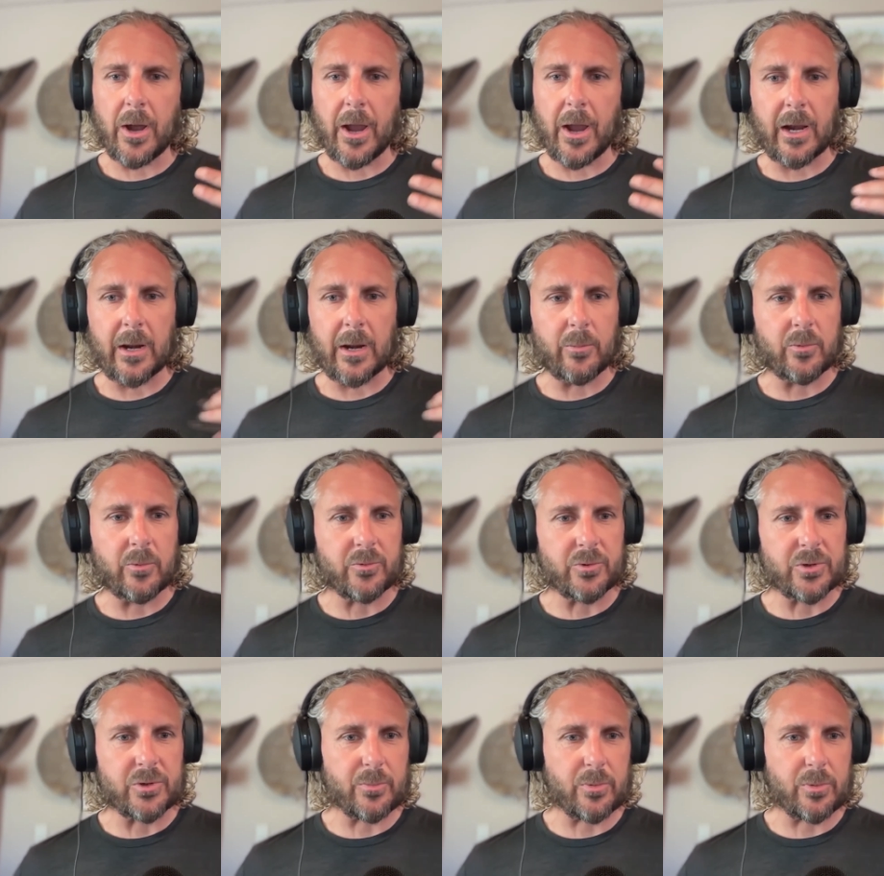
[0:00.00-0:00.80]

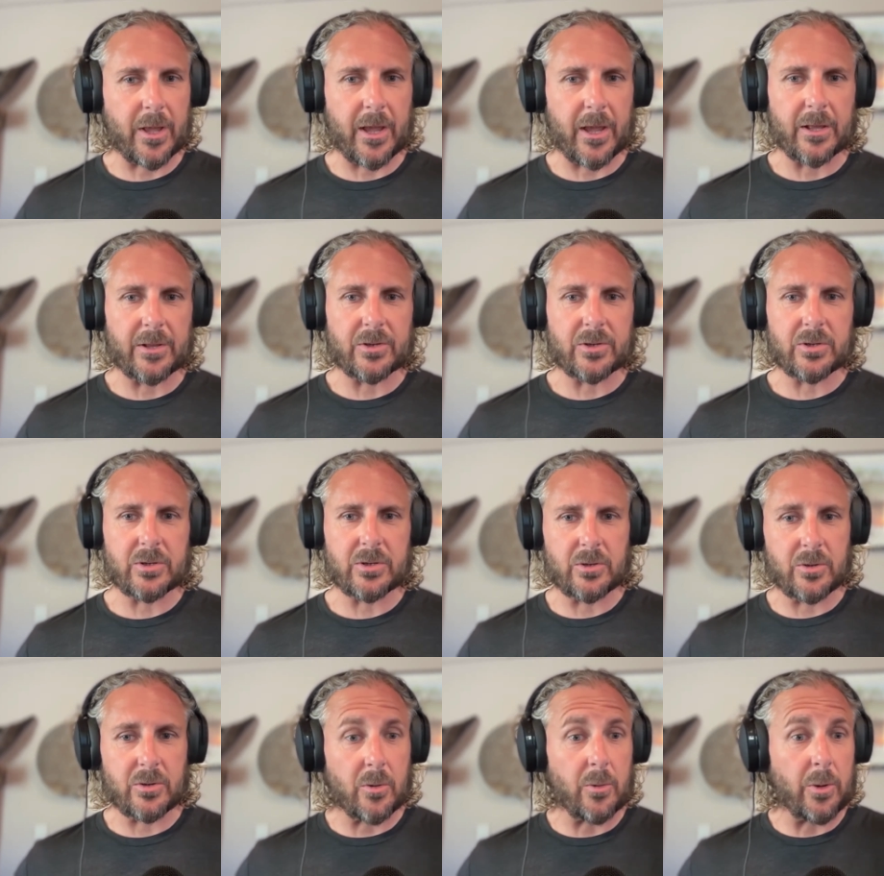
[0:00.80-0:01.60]
animals, plants,
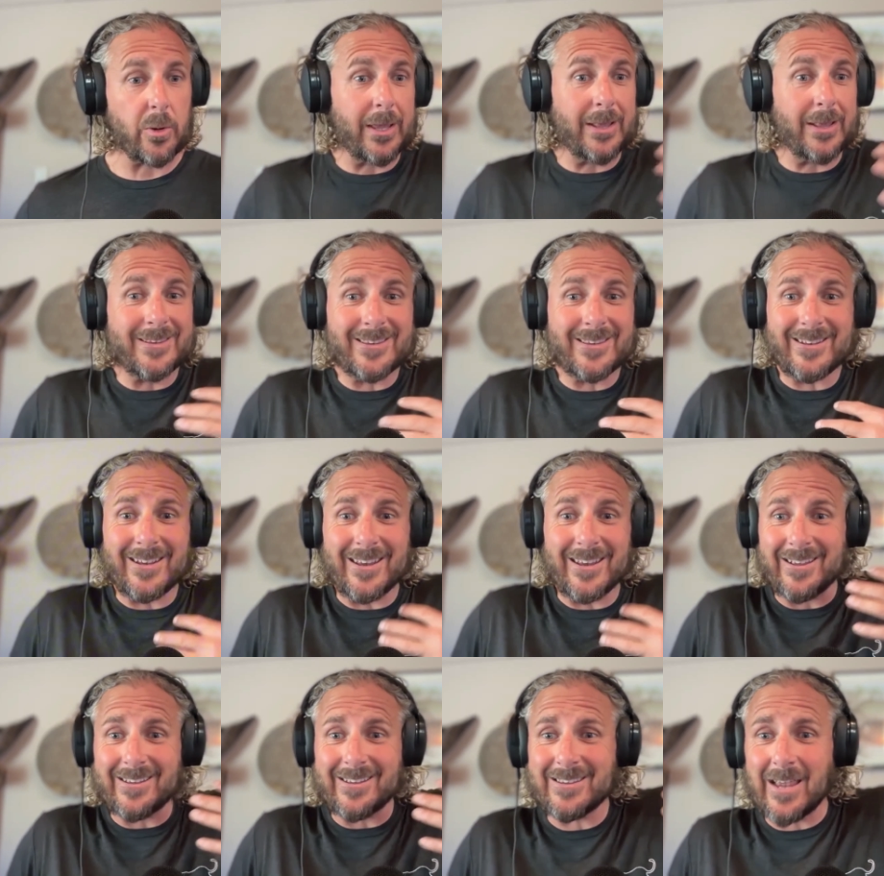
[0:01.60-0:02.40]

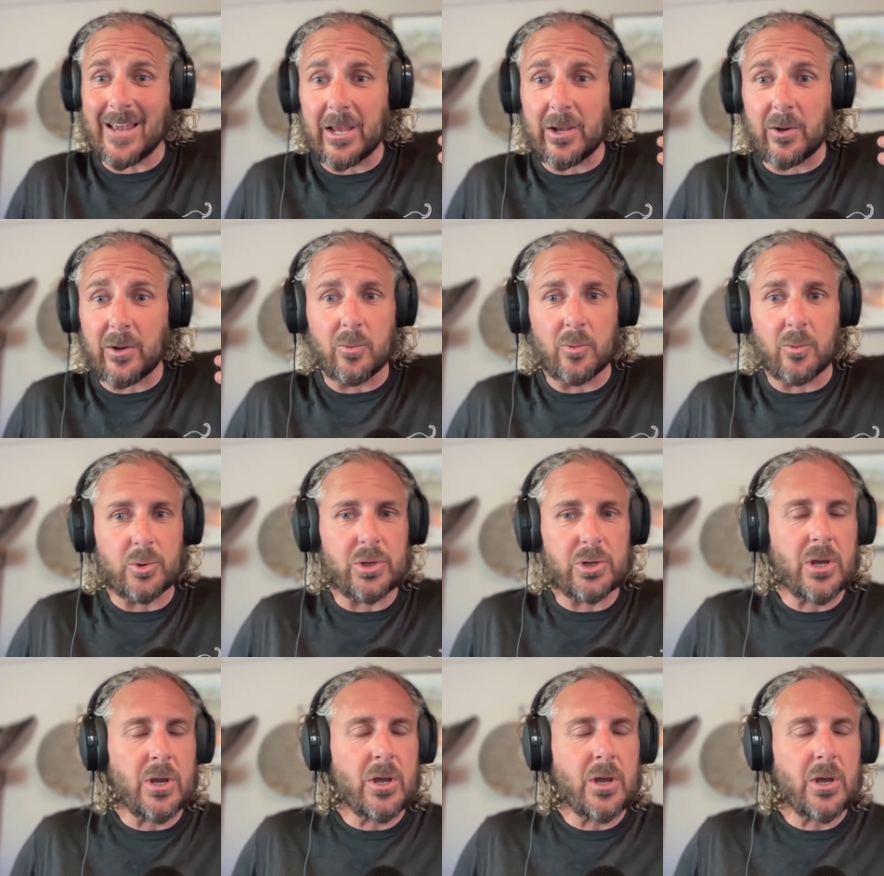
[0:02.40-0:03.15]
instinct cycles,